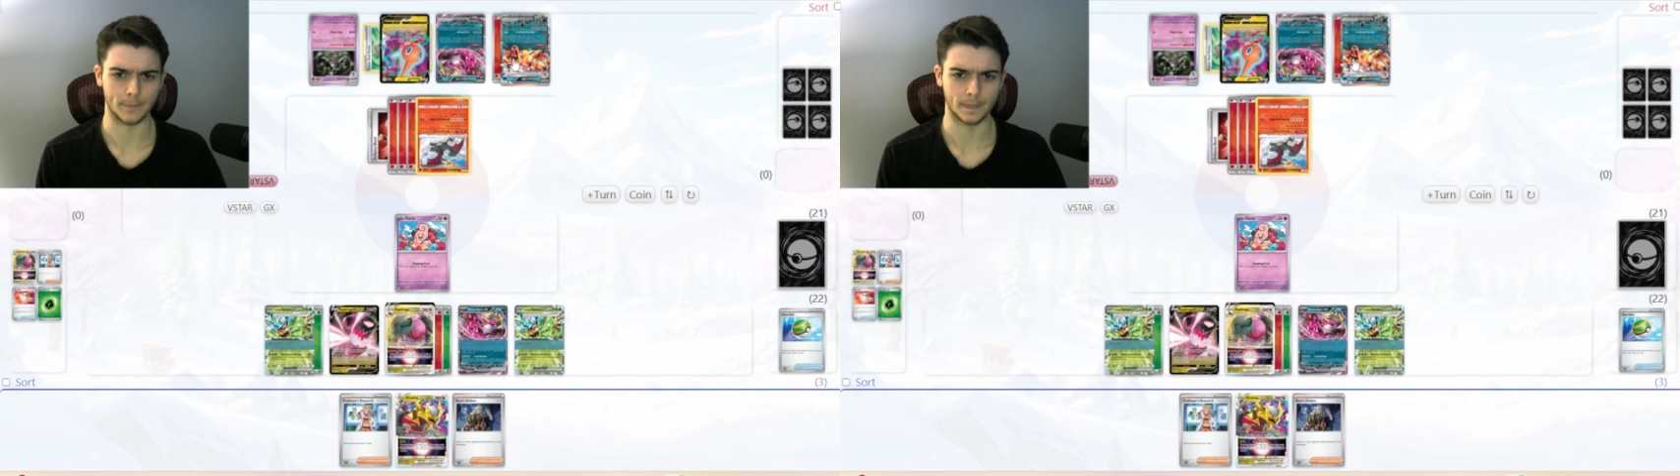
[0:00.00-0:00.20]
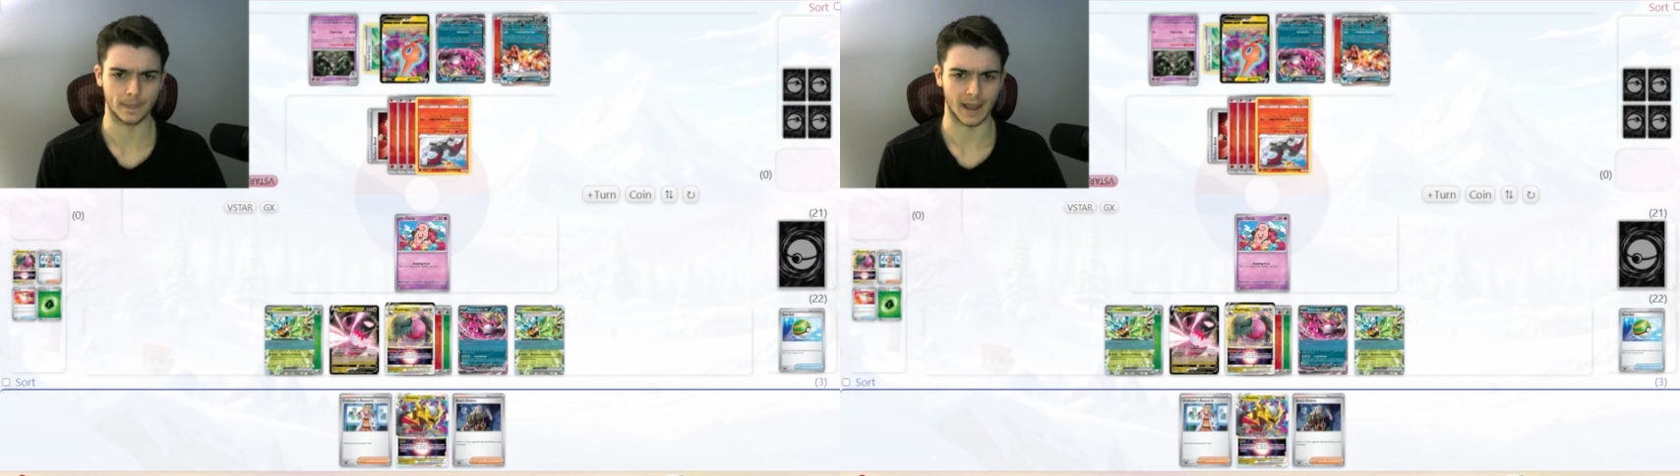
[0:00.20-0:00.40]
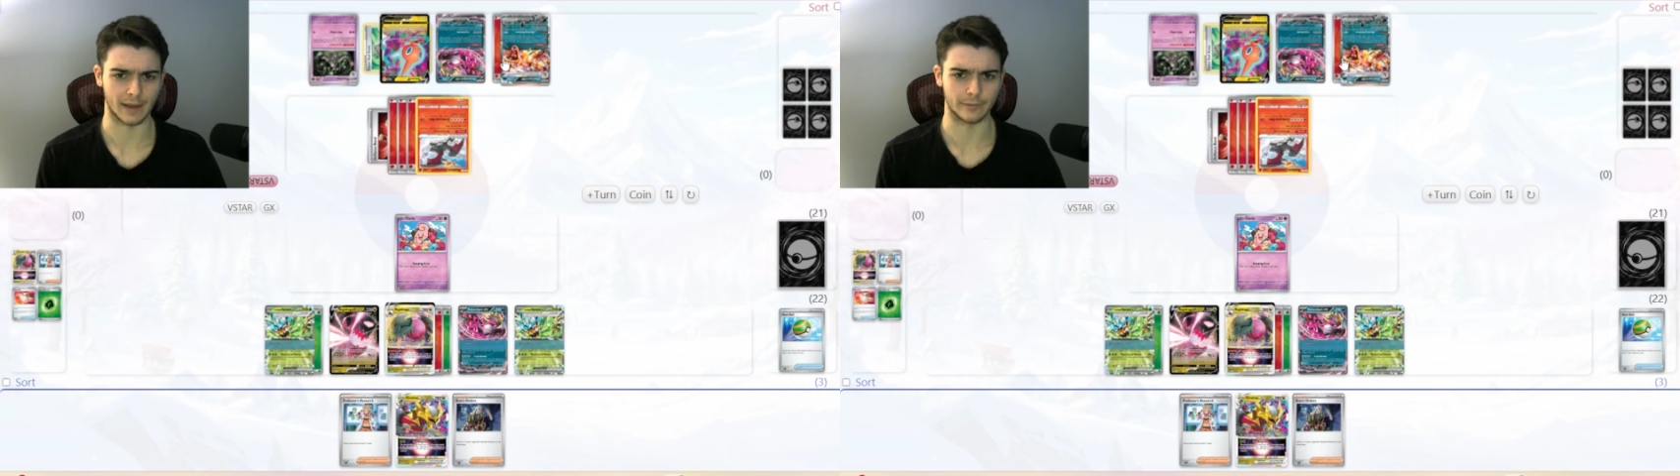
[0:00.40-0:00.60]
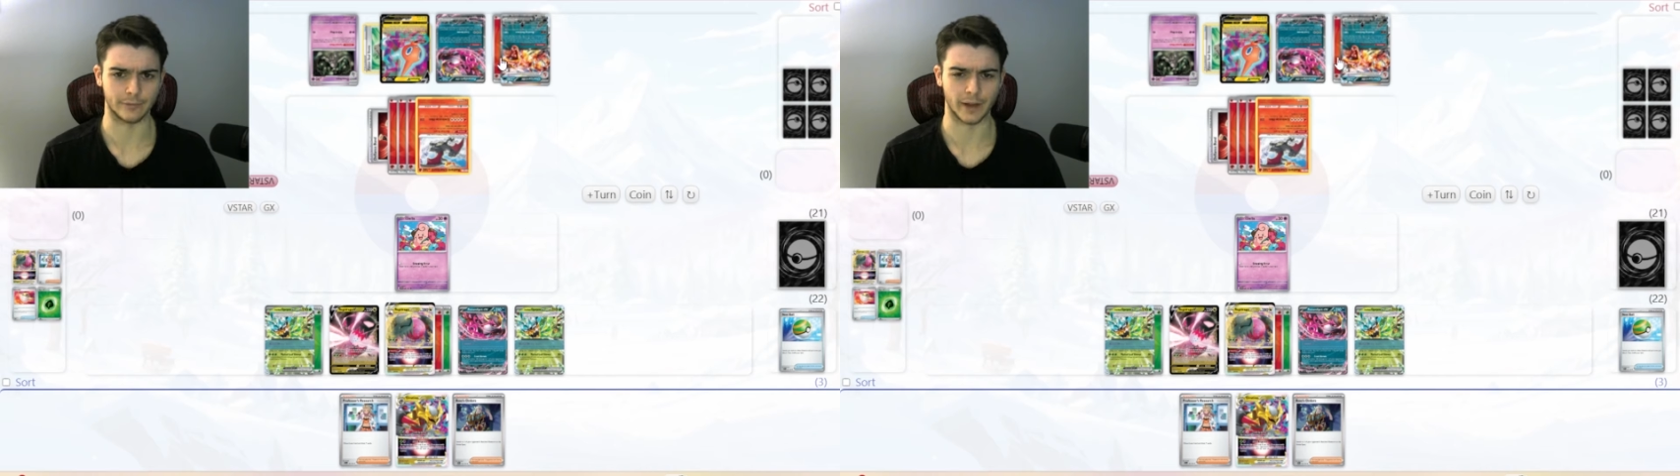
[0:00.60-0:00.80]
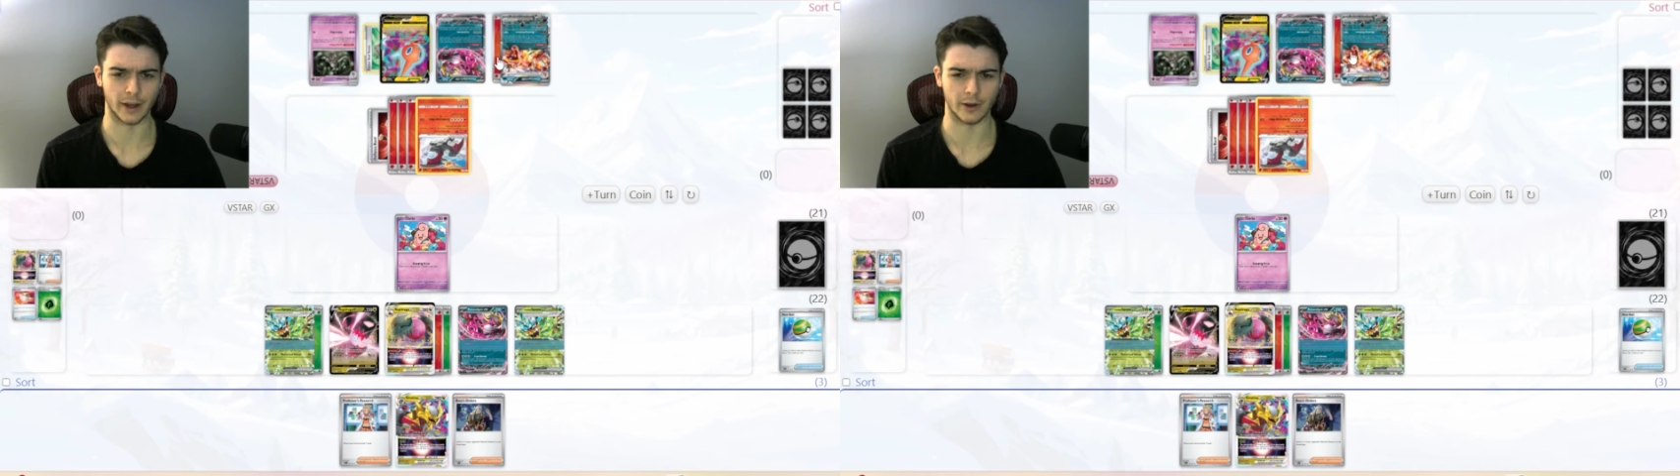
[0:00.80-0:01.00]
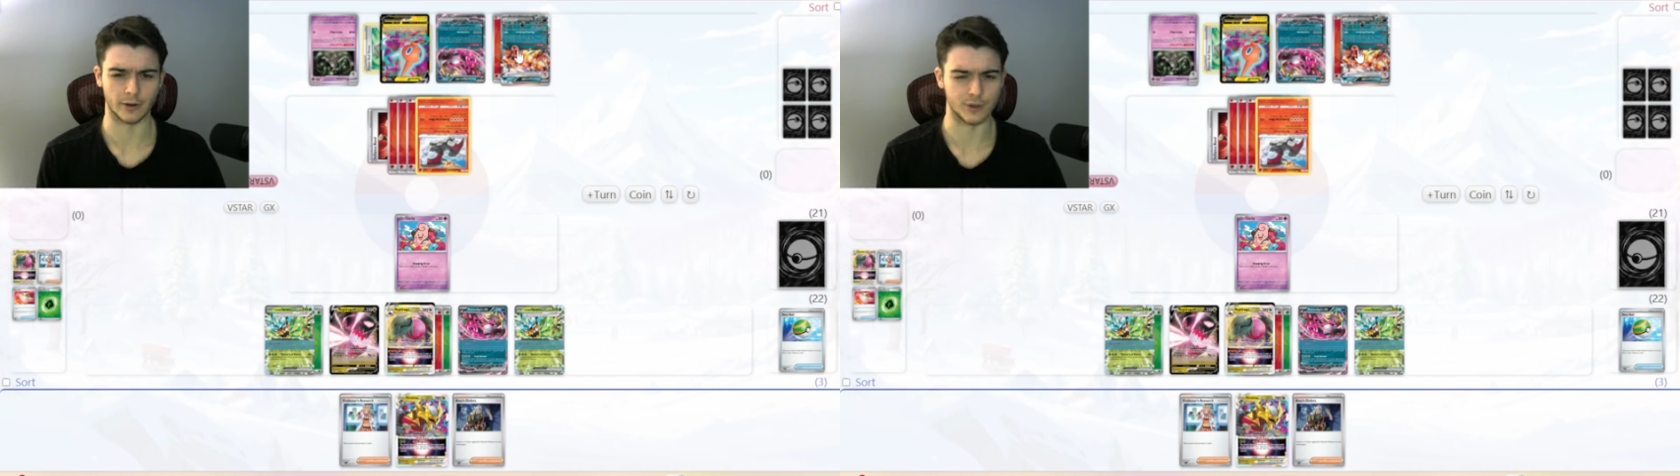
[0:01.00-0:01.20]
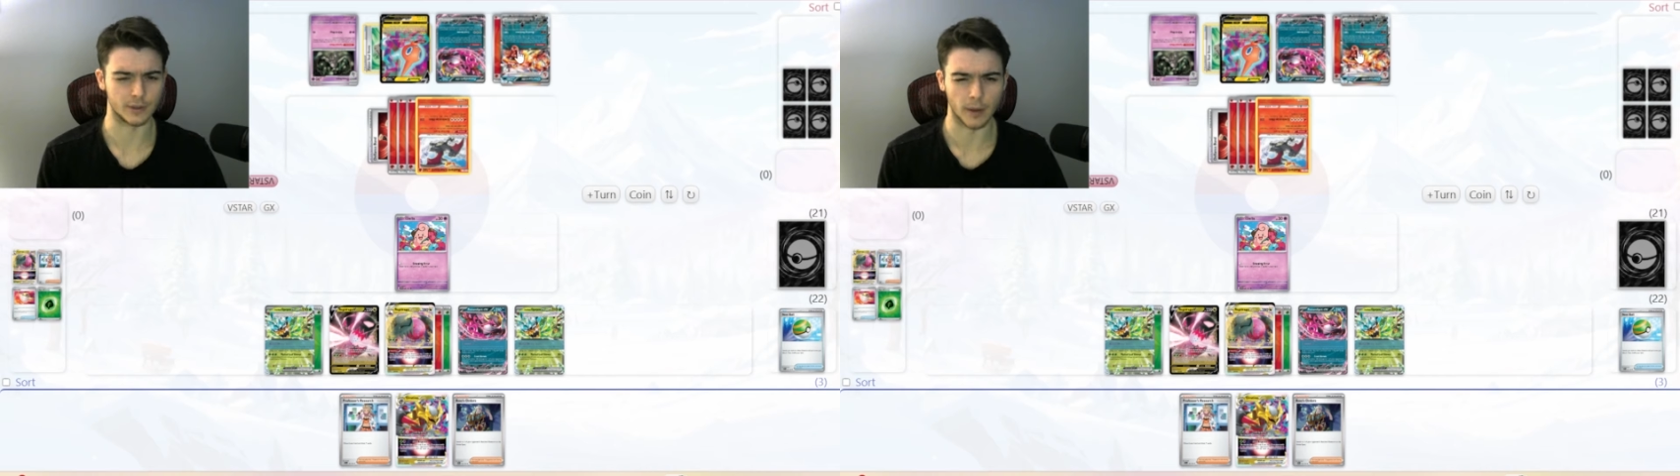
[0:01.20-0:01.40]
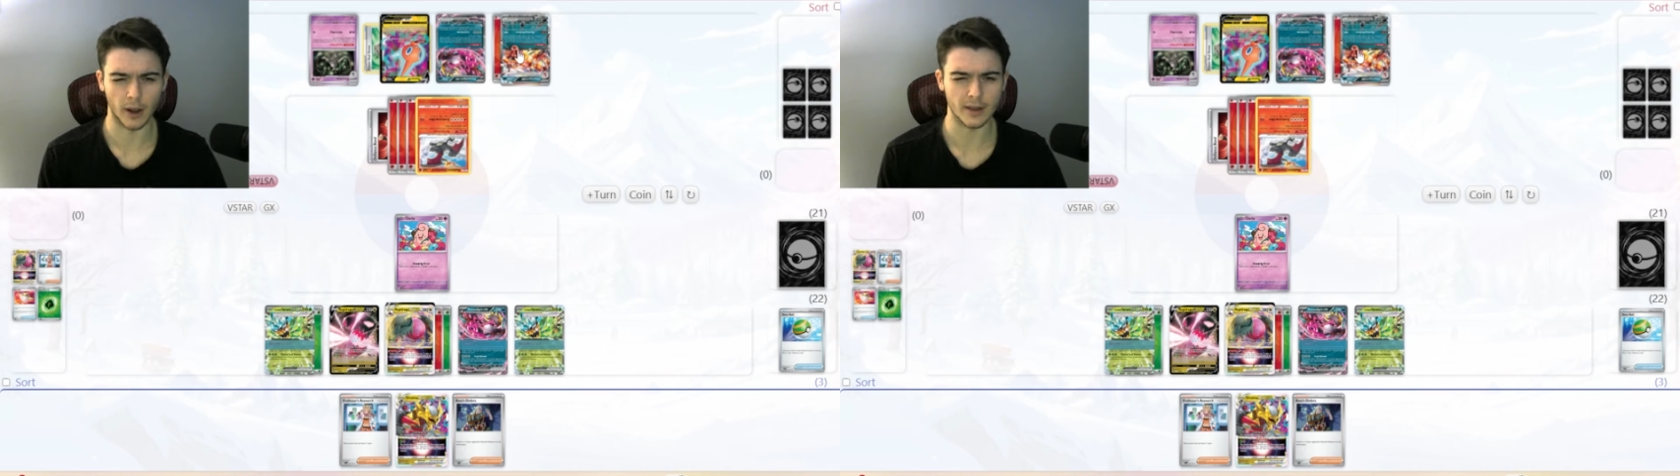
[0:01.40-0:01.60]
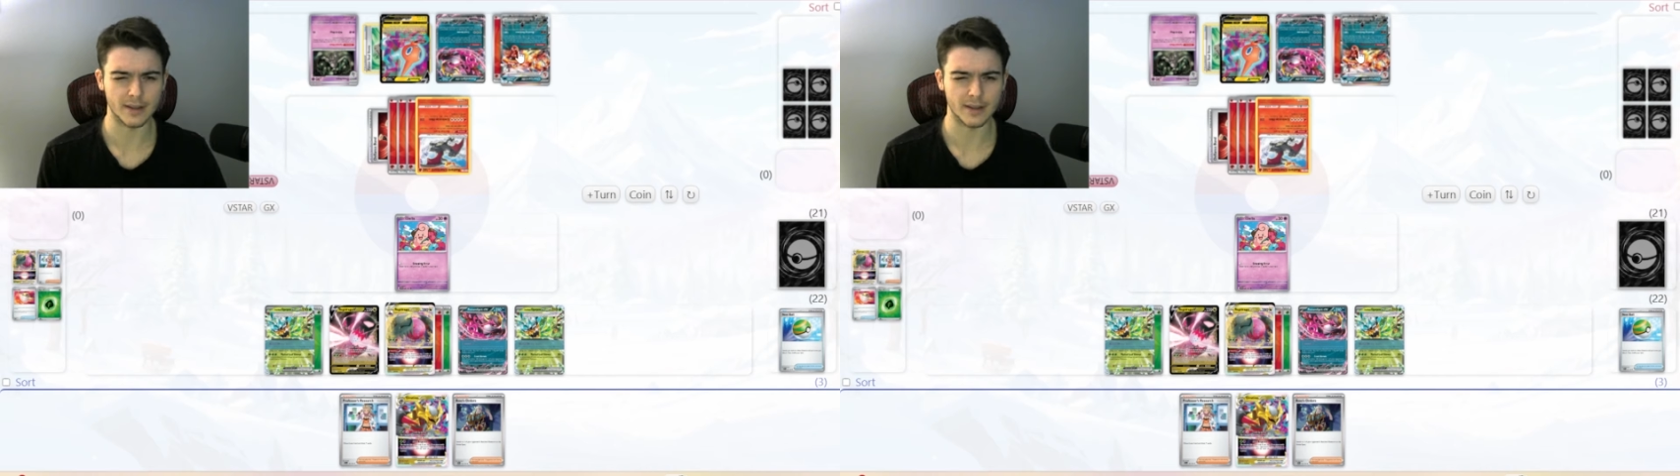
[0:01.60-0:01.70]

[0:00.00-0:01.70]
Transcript: have Fire Energy Boss